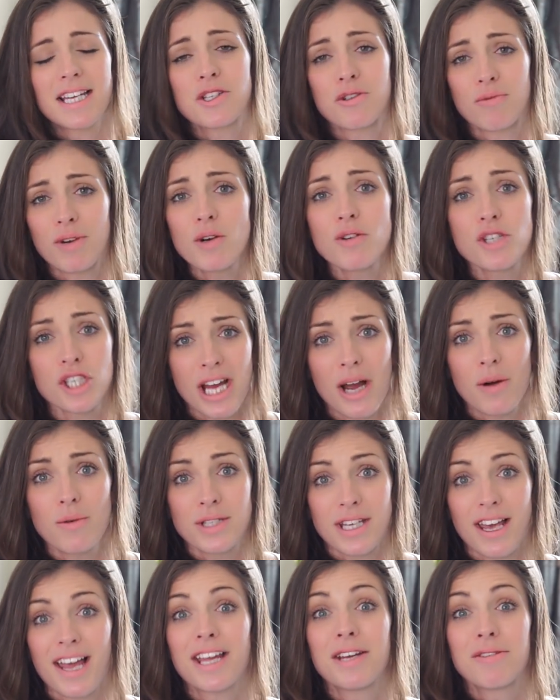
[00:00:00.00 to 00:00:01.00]
He's a real
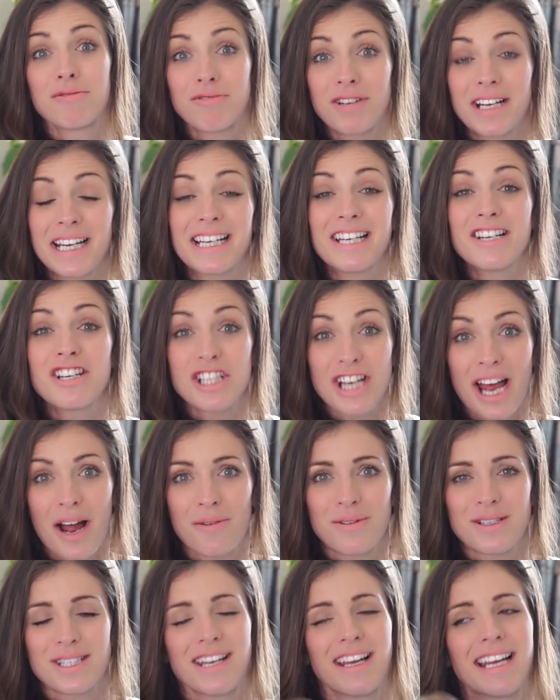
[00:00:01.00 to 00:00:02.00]
shouter. He really
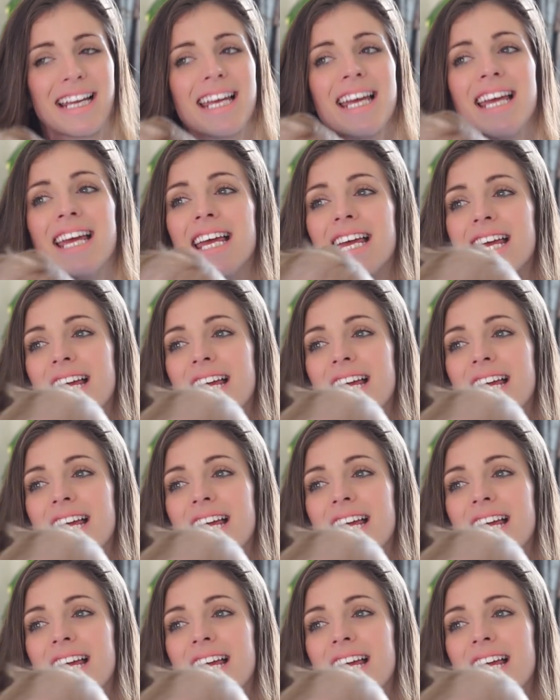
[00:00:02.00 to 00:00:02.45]
shouts, like,